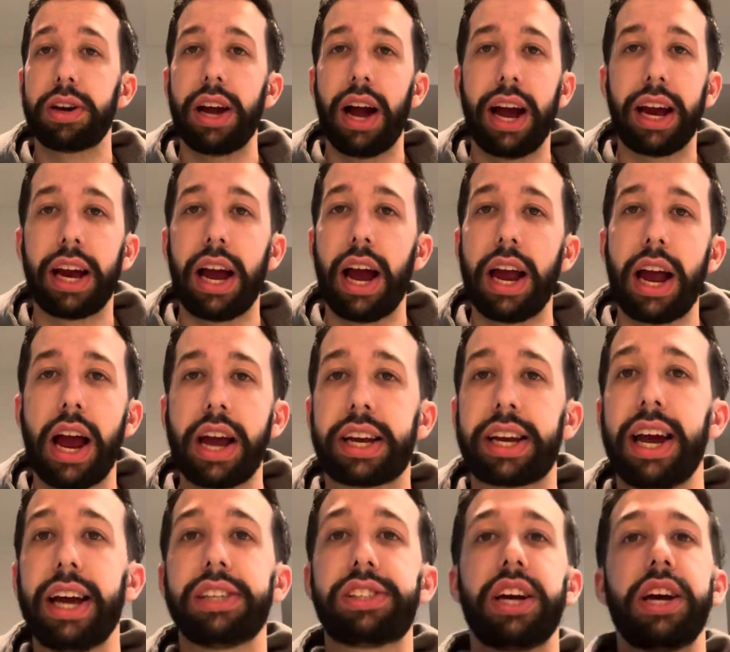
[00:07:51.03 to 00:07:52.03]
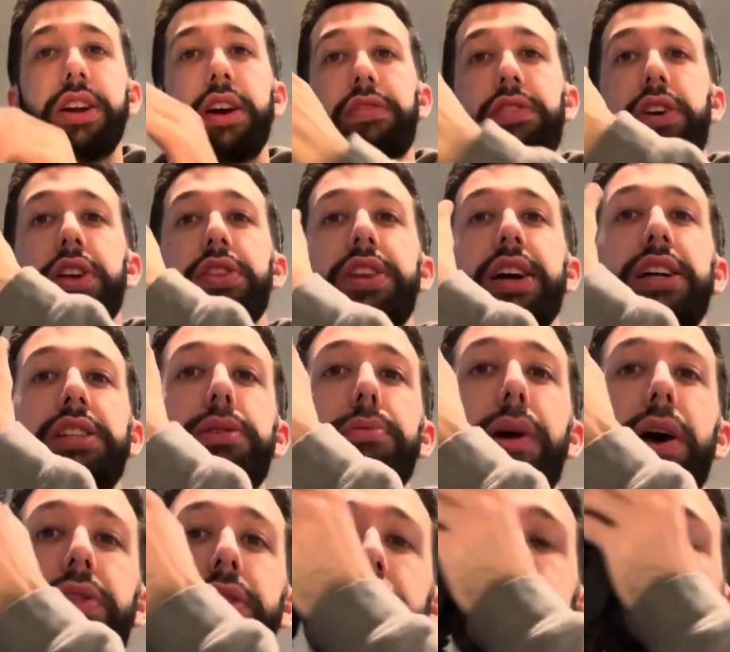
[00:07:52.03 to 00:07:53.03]
I can't say enough good things
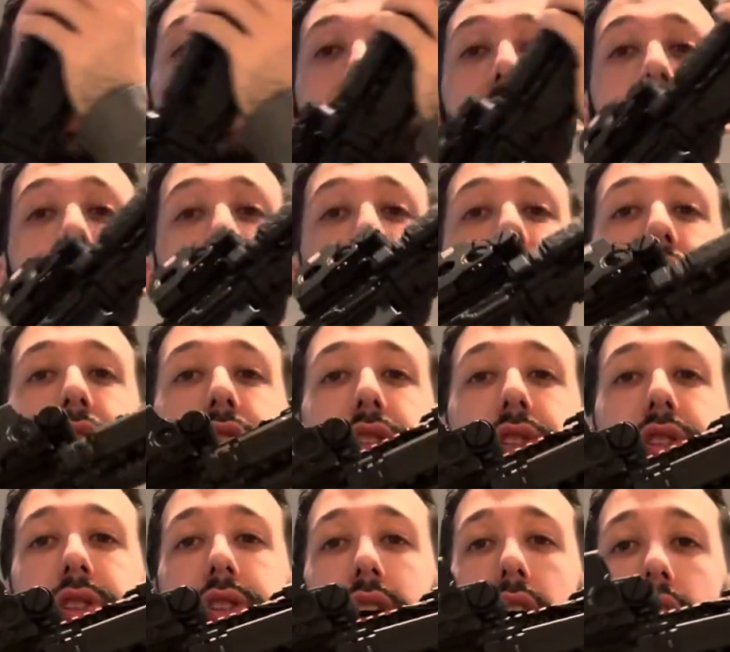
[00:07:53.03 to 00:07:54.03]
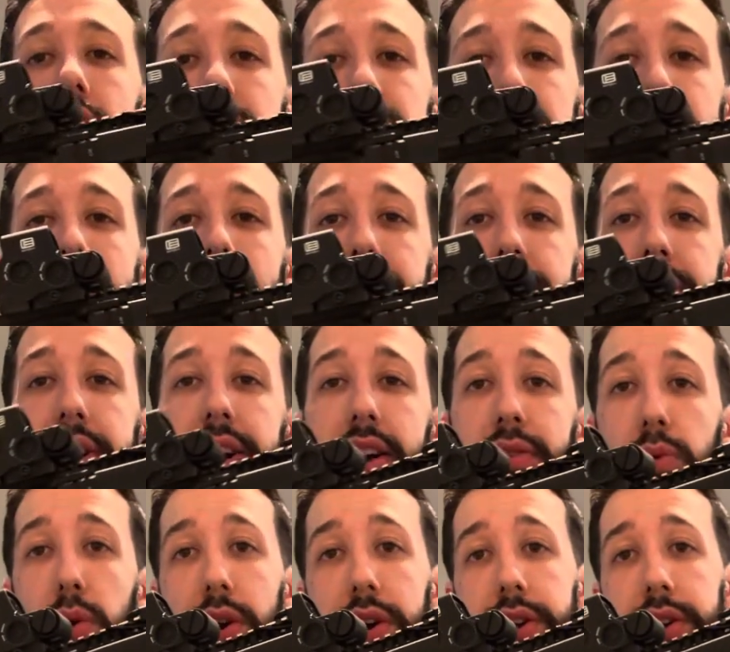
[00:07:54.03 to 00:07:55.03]
about this. This is honestly everything I've
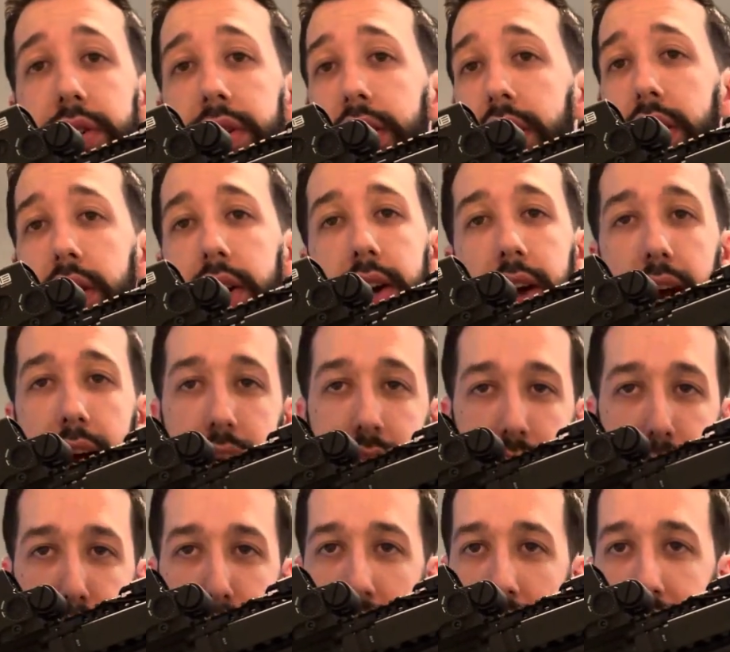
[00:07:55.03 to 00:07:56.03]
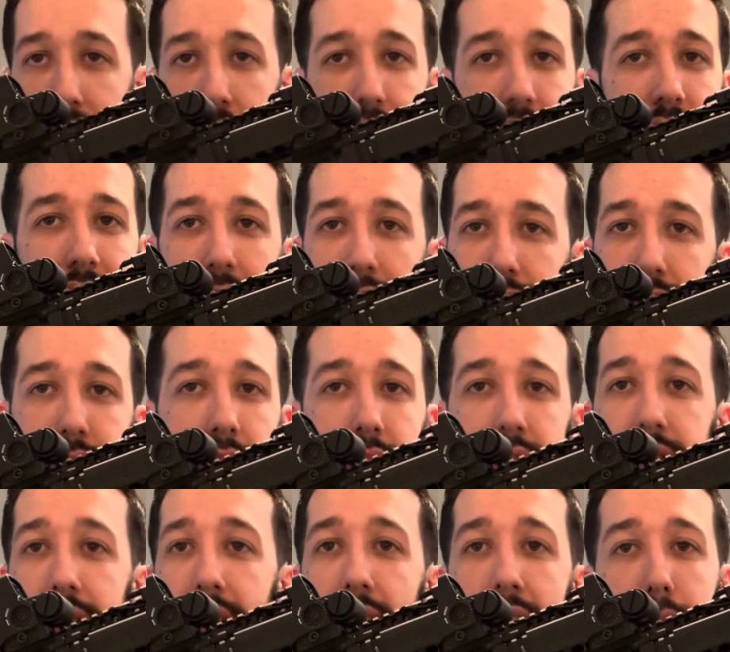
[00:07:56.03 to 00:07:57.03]
wanted in a suppressor. The gas
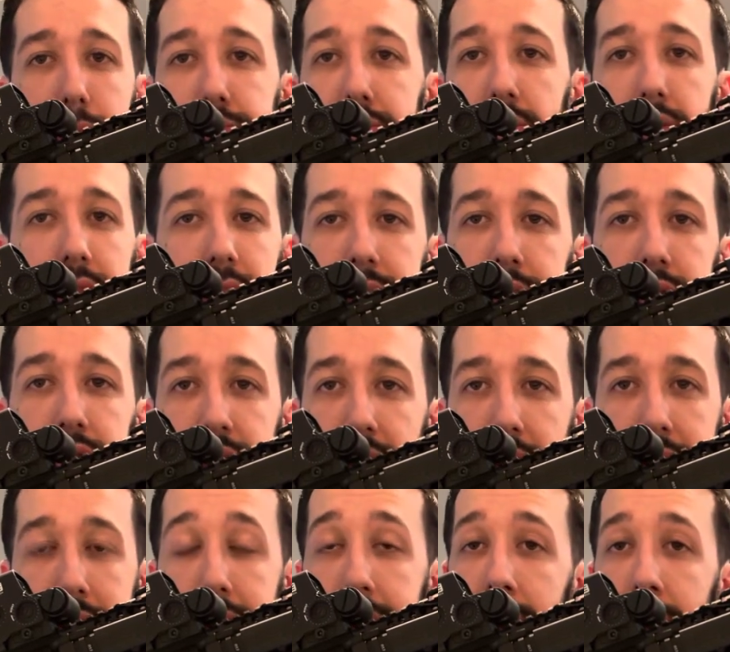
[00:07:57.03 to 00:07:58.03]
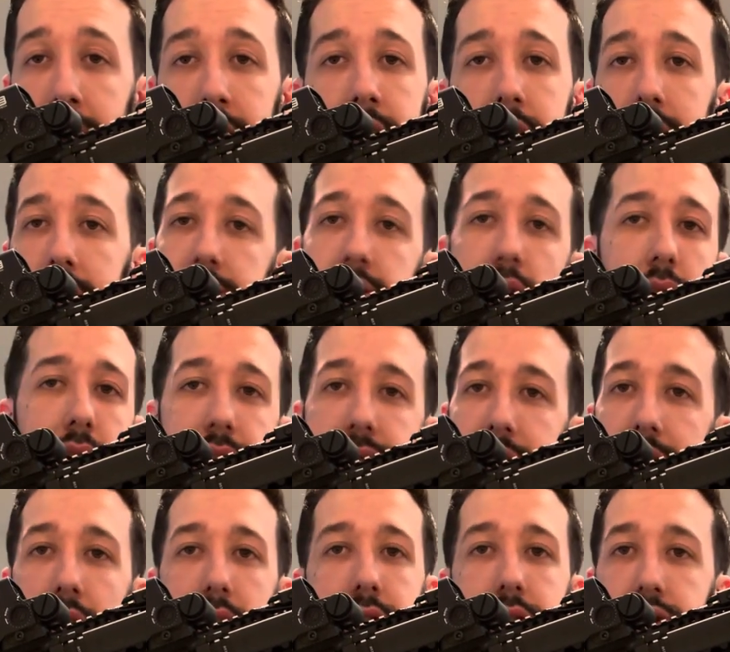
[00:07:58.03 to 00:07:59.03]
reduction, absolutely insane. Don't even
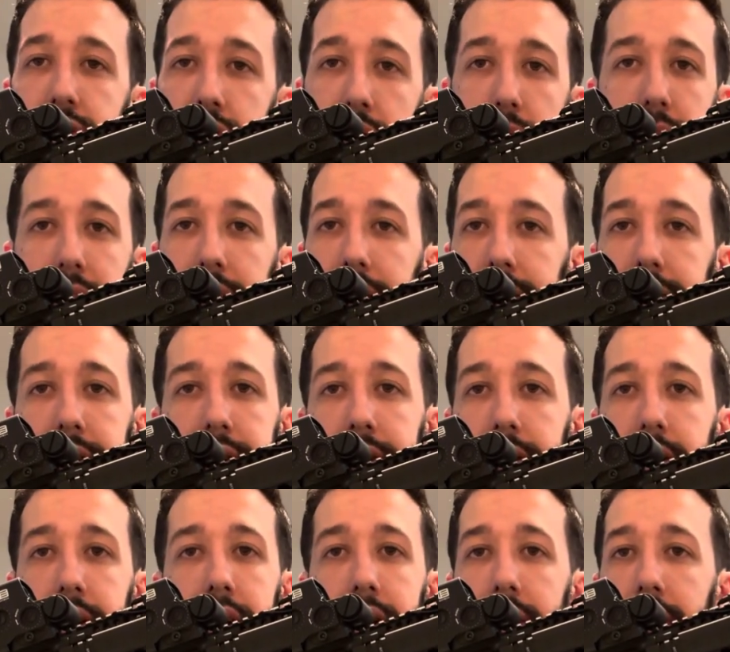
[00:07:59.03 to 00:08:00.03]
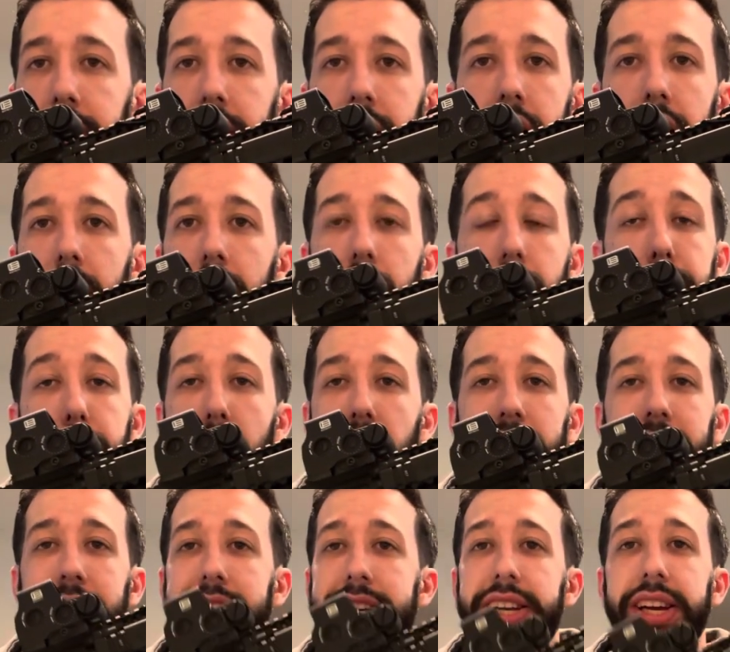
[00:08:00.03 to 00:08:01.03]
know you're shooting a Mark
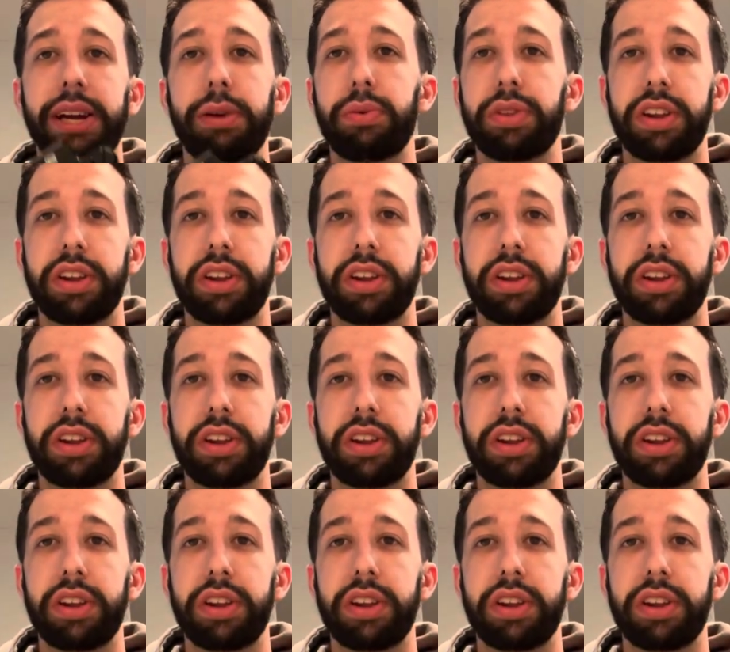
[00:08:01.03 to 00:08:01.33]
18 with a